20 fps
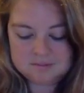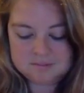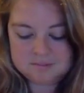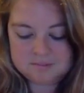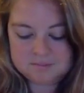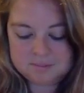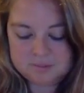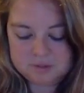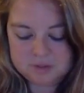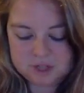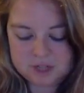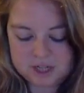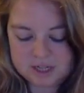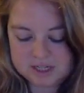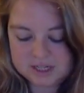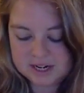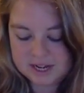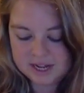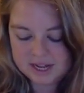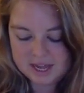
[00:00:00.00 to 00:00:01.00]

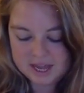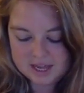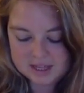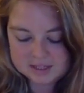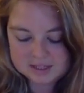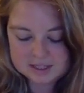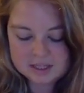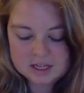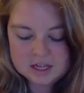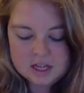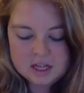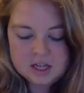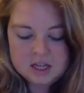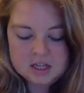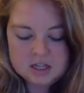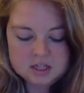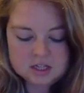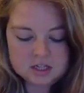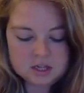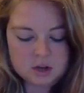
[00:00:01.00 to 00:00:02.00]
projected, I guess.
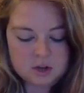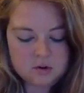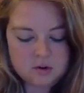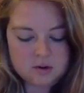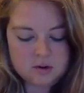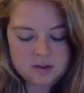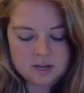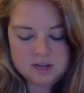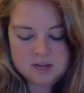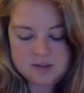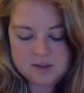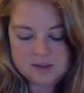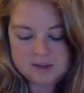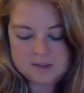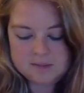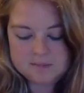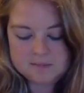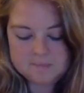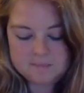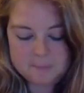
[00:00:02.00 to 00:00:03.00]
So anyway,
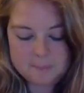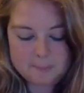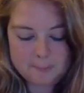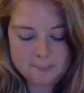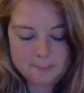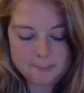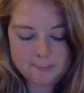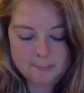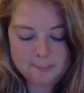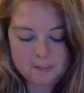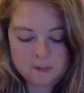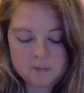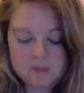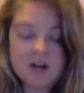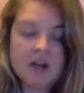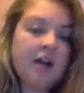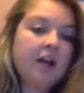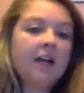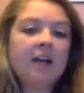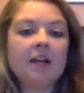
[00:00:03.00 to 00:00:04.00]
when
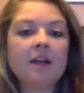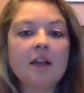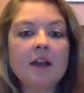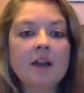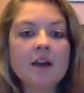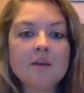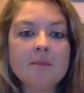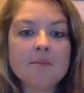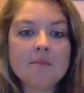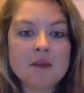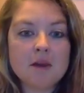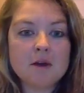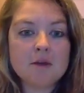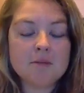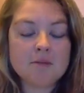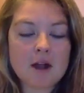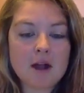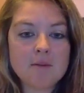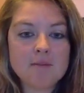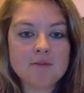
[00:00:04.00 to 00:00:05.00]
I meal
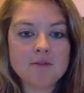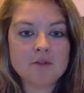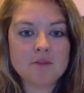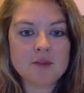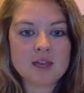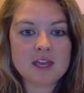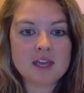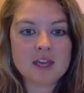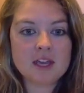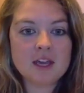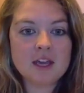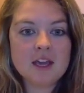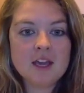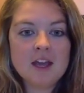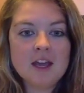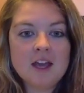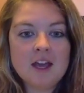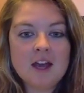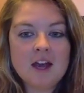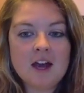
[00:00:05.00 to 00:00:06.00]
prep for the week,
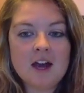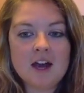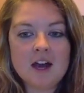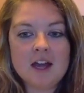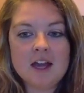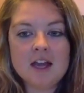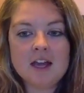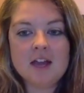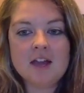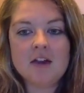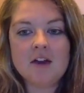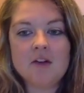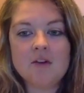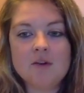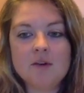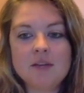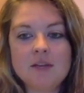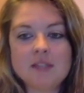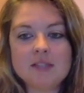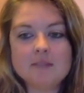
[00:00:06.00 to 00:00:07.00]
I
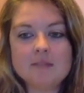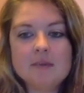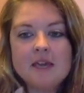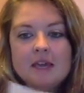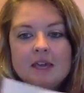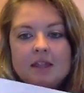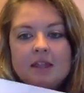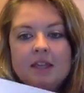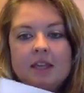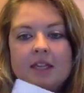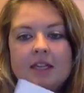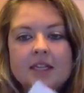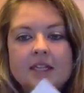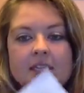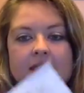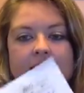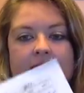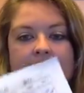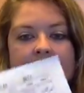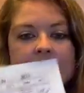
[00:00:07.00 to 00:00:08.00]
always make
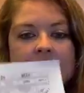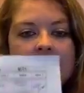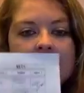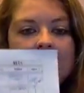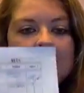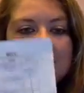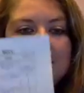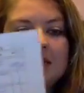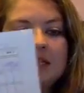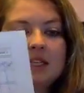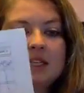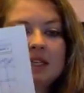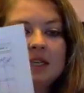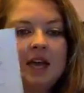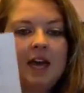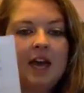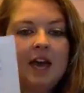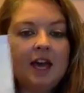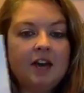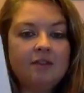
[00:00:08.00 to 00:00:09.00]
this
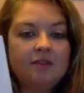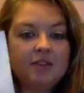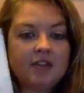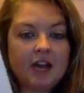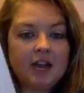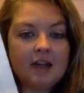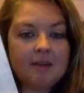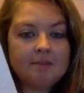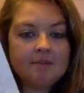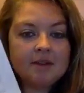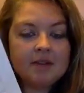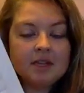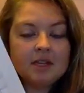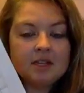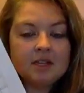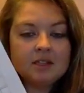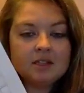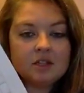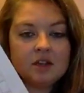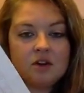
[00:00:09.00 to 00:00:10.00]
ahead of time.
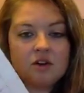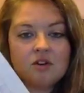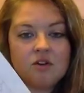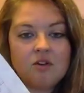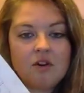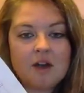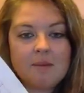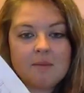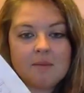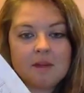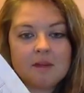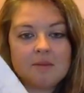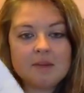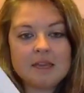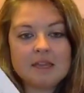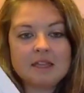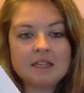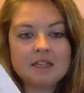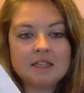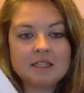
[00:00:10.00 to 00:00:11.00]
So I'm going to
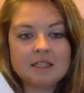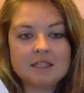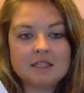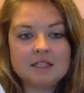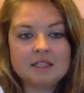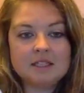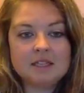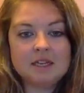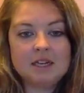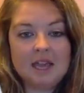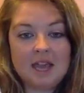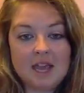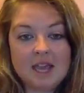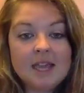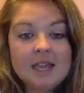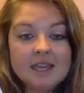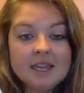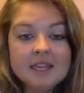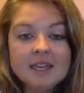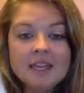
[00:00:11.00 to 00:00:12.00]
make this
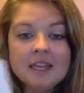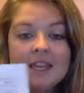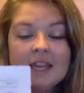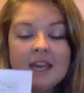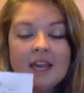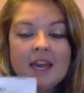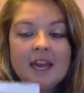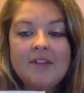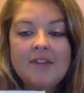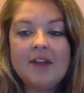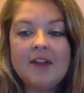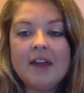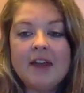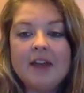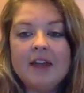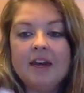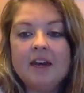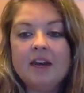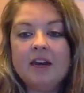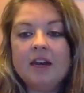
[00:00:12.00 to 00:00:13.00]
today, and
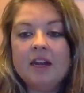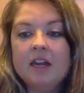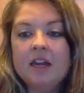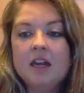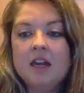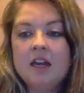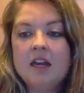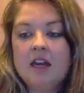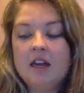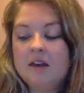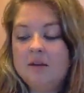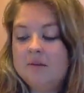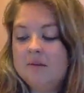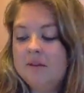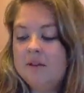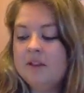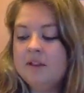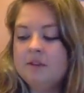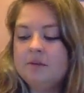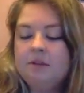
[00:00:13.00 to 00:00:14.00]
then
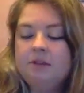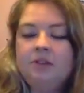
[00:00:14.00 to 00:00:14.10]
This one